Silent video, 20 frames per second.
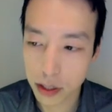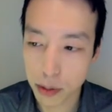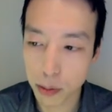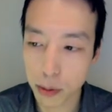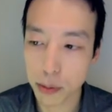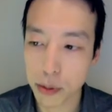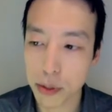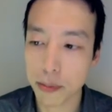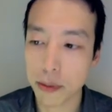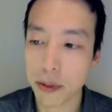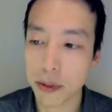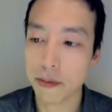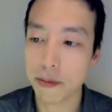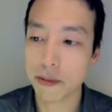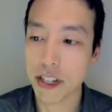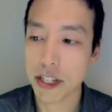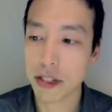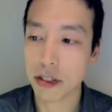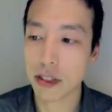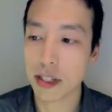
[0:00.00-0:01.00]
cerebral small
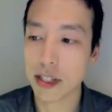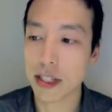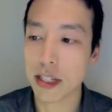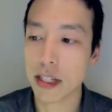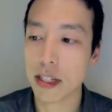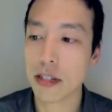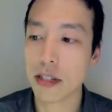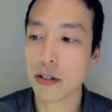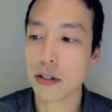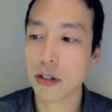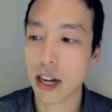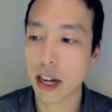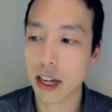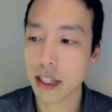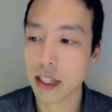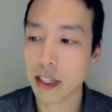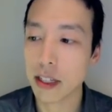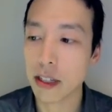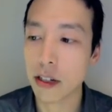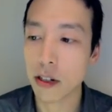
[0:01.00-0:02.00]
vessel disease,
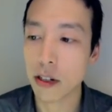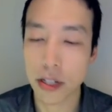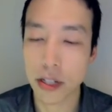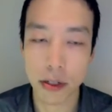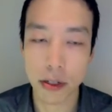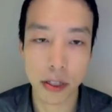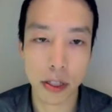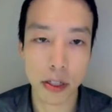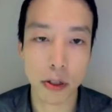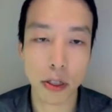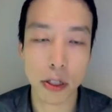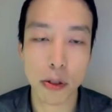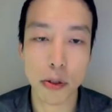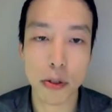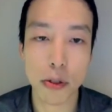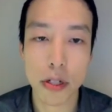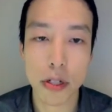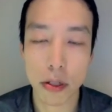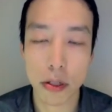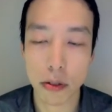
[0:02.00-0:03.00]
i.e.
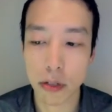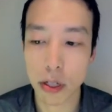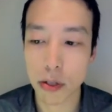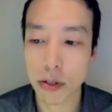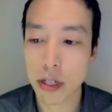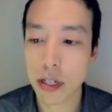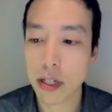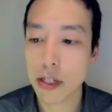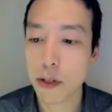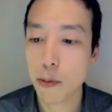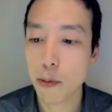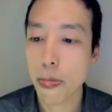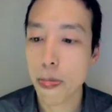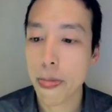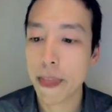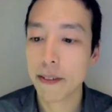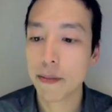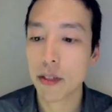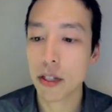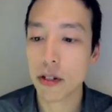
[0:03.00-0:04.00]
arteriolosclerosis,
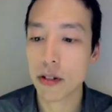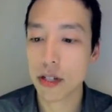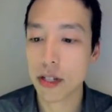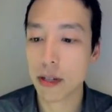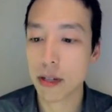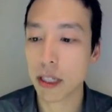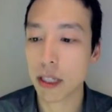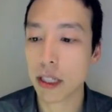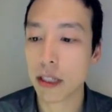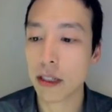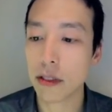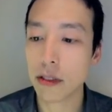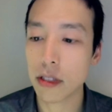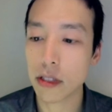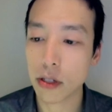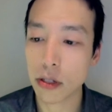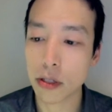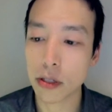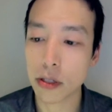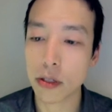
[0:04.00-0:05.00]
there's something called
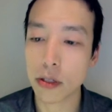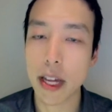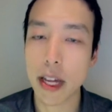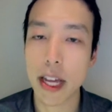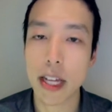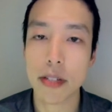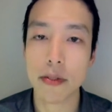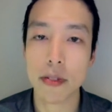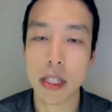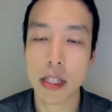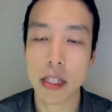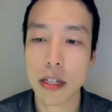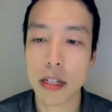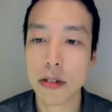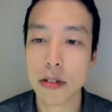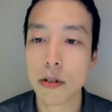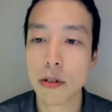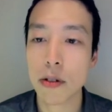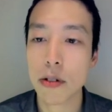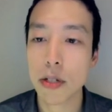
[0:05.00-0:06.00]
the total
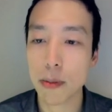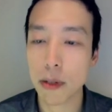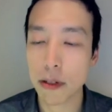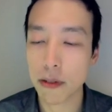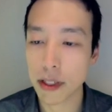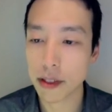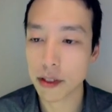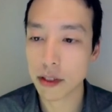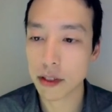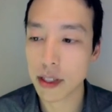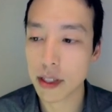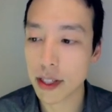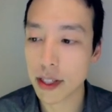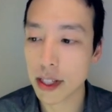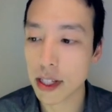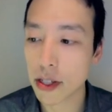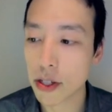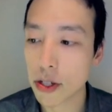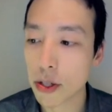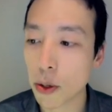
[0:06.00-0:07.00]
SVD score, small vessel
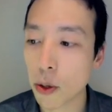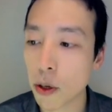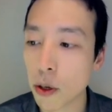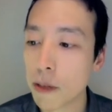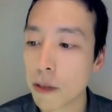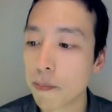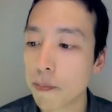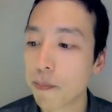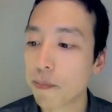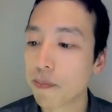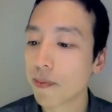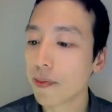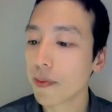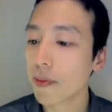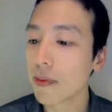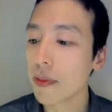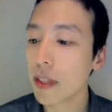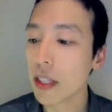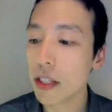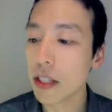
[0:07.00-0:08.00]
disease score.
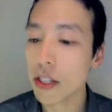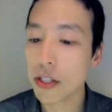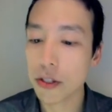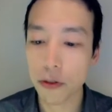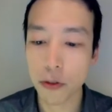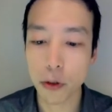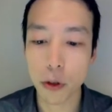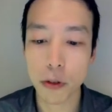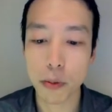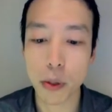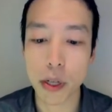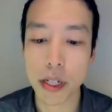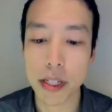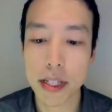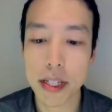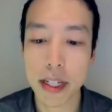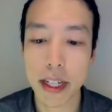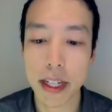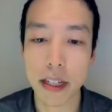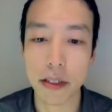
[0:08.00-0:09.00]
It's a
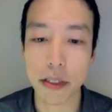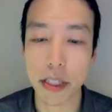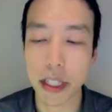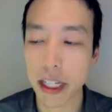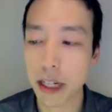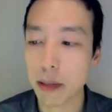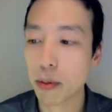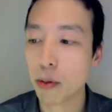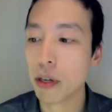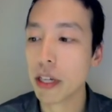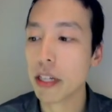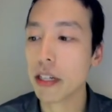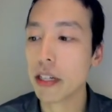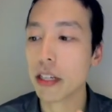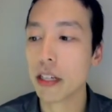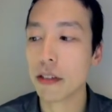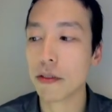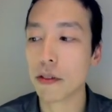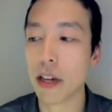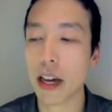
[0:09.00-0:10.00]
4-point scale. You get a point
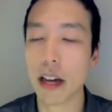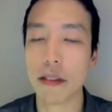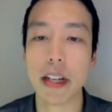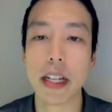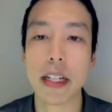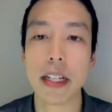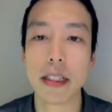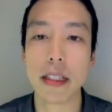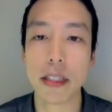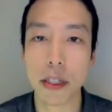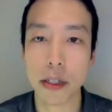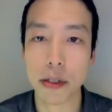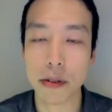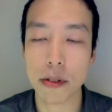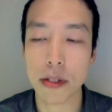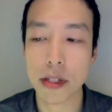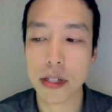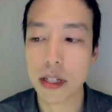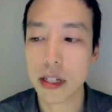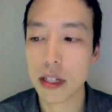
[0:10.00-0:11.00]
if you have any
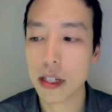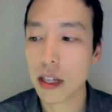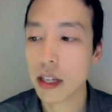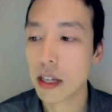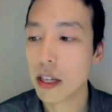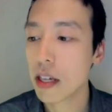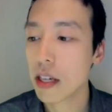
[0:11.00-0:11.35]
lacunes.